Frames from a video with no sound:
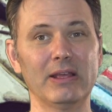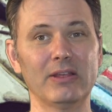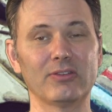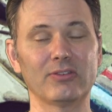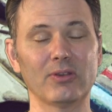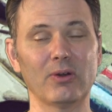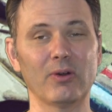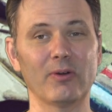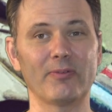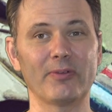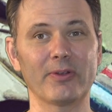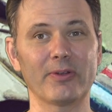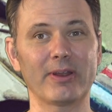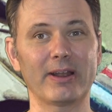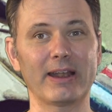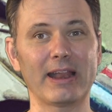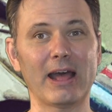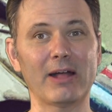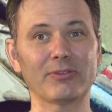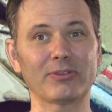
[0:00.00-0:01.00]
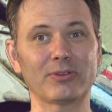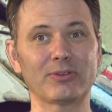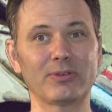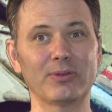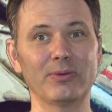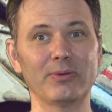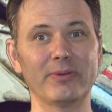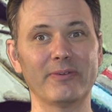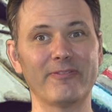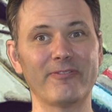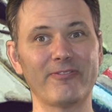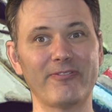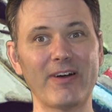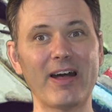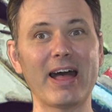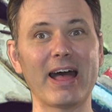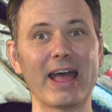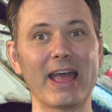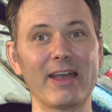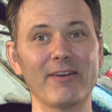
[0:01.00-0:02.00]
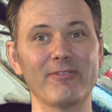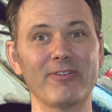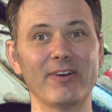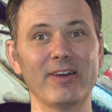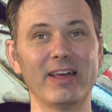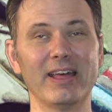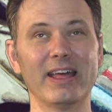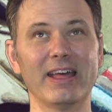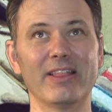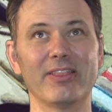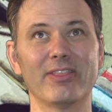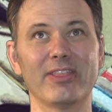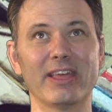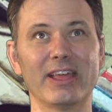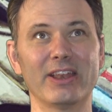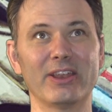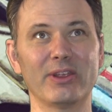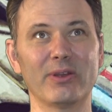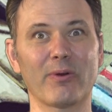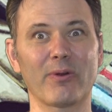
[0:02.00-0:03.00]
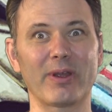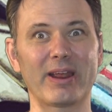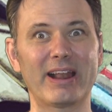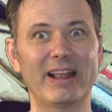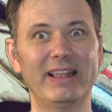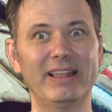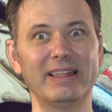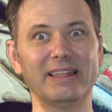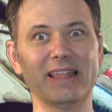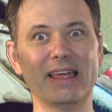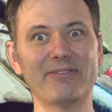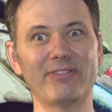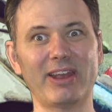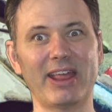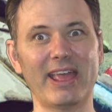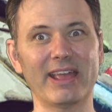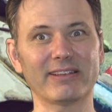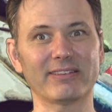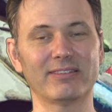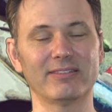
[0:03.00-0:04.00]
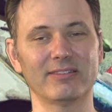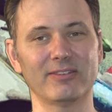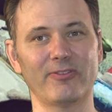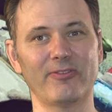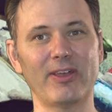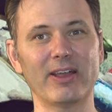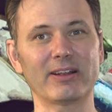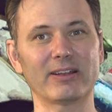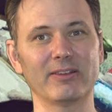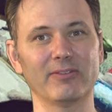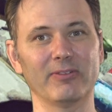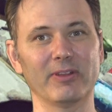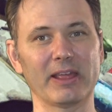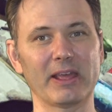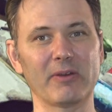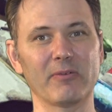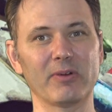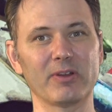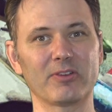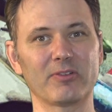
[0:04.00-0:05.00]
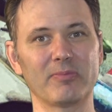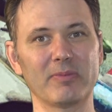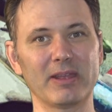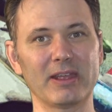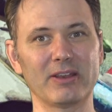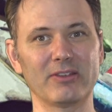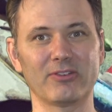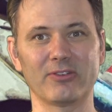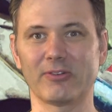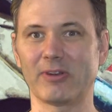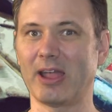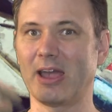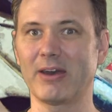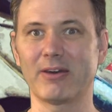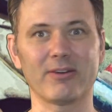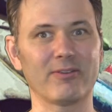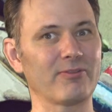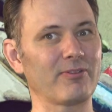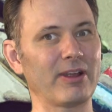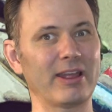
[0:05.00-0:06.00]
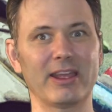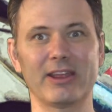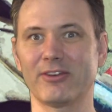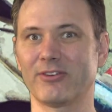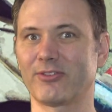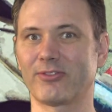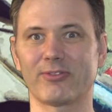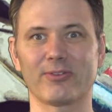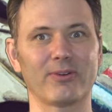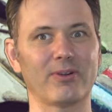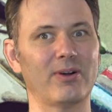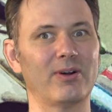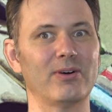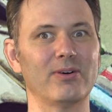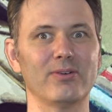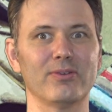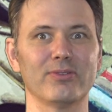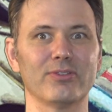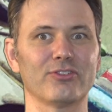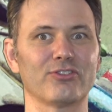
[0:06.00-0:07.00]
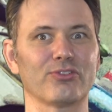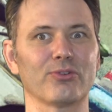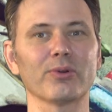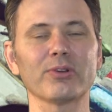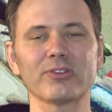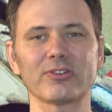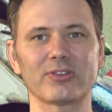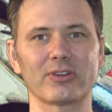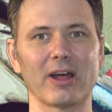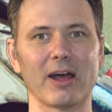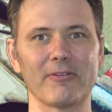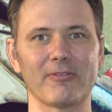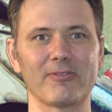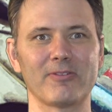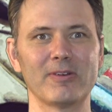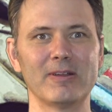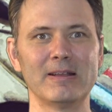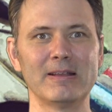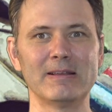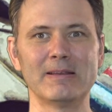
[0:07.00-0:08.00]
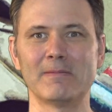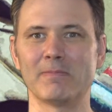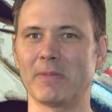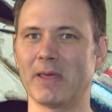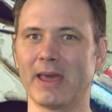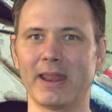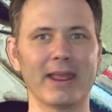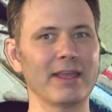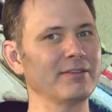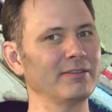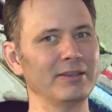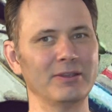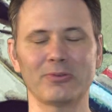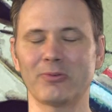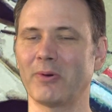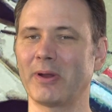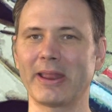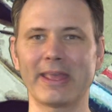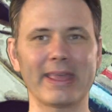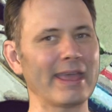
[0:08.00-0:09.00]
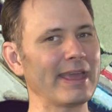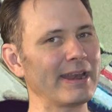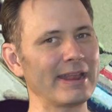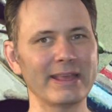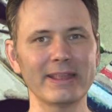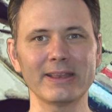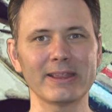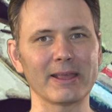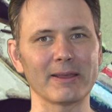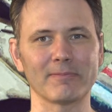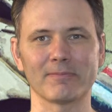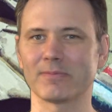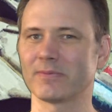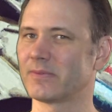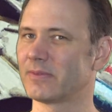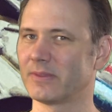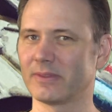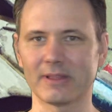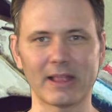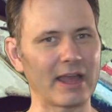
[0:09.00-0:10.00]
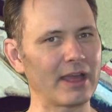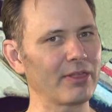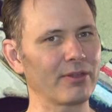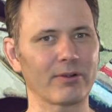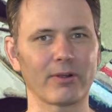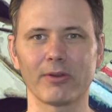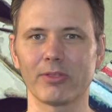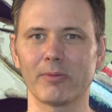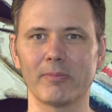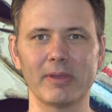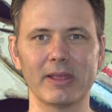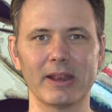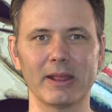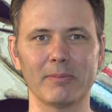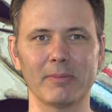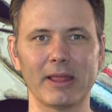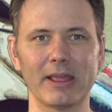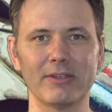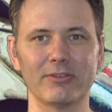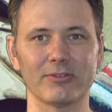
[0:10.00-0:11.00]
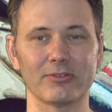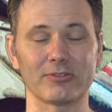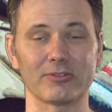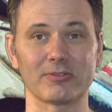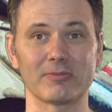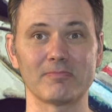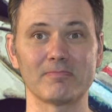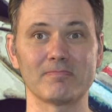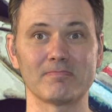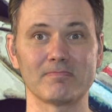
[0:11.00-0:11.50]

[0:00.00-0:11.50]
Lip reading: So if you're at an altitude of 5, then you're at 11 hexes effectively, which means you're out of range for all the short stuff. That AC20 ain't hitting you. Neither are the medium lasers.